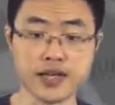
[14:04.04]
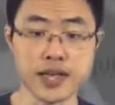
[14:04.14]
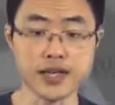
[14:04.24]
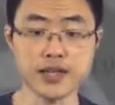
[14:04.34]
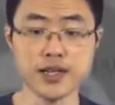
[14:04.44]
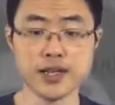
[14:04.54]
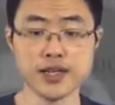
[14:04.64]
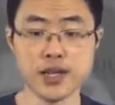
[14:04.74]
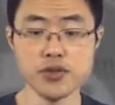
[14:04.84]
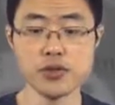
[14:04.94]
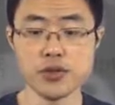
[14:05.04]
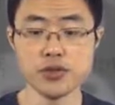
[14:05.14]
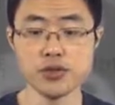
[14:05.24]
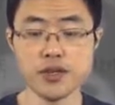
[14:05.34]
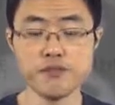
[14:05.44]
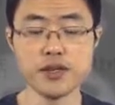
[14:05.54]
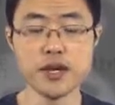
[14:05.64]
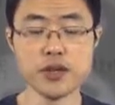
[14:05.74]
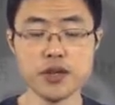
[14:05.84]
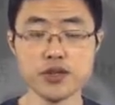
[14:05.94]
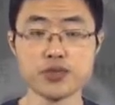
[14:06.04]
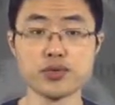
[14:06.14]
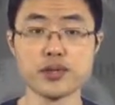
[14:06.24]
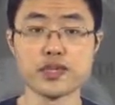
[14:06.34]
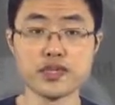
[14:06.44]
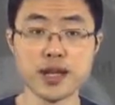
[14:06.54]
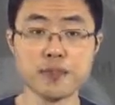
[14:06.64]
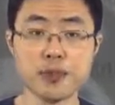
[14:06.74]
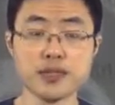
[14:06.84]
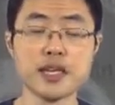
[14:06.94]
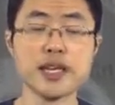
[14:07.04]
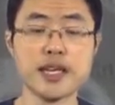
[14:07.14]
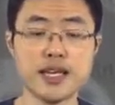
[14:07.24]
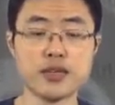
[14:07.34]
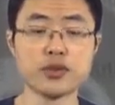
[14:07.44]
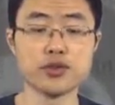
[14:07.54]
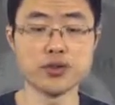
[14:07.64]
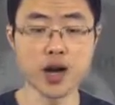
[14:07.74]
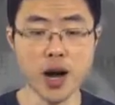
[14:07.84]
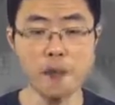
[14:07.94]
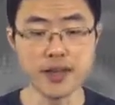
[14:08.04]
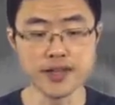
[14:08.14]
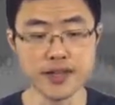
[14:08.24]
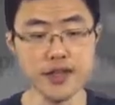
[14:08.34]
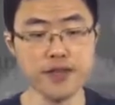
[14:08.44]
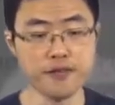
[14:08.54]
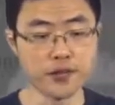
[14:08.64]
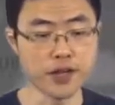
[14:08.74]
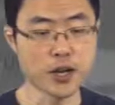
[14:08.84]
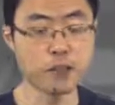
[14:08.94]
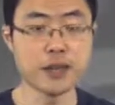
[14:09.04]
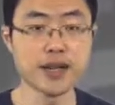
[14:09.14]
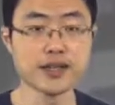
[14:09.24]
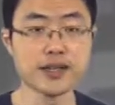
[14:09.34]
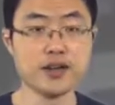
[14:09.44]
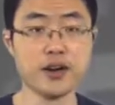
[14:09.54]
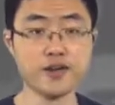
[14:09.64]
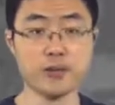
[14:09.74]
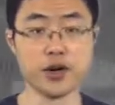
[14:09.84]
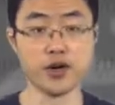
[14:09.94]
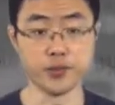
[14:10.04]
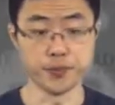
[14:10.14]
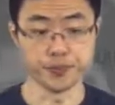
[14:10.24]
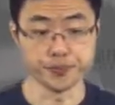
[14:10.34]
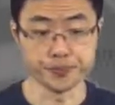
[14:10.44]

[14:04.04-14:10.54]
yes, then you need to give me a lot of training samples in order to compensate for the complexity of your model.